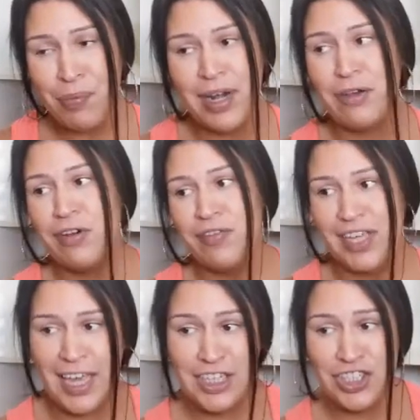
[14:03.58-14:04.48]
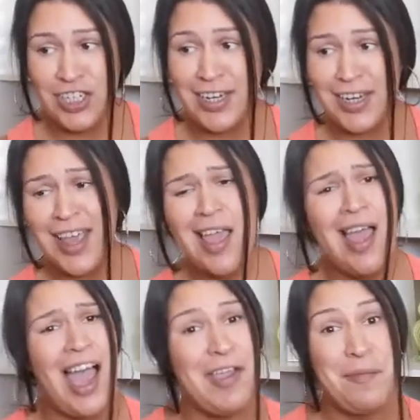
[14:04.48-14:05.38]
when I go on vacation.
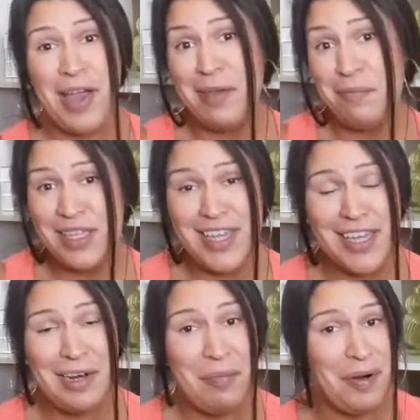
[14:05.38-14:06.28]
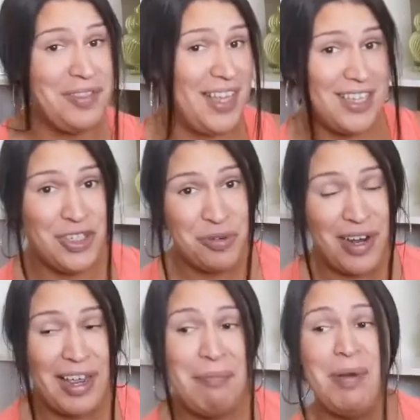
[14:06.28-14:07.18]
I might be taking a birthday
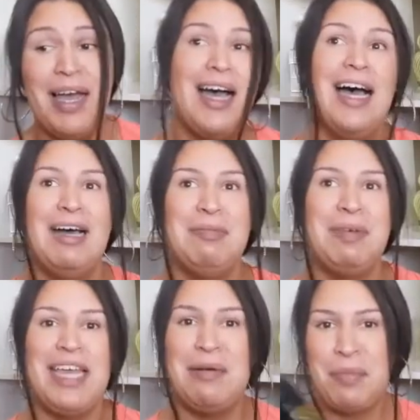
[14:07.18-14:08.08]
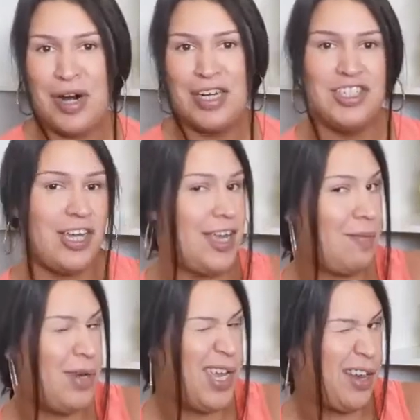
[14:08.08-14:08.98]
trip um, in March. I
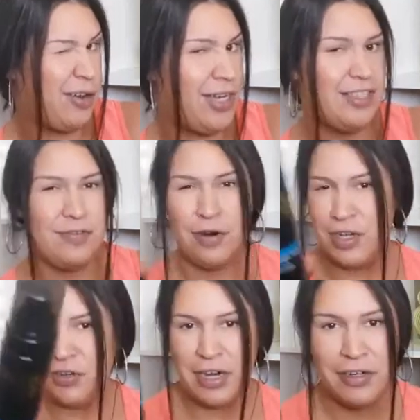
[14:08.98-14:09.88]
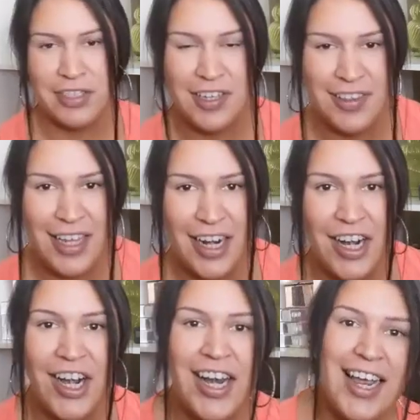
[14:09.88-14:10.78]
am an Aries for all you Aries out
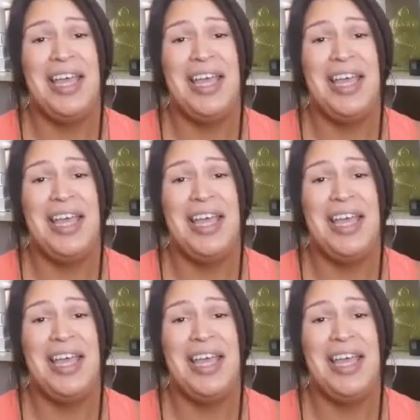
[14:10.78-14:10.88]
there.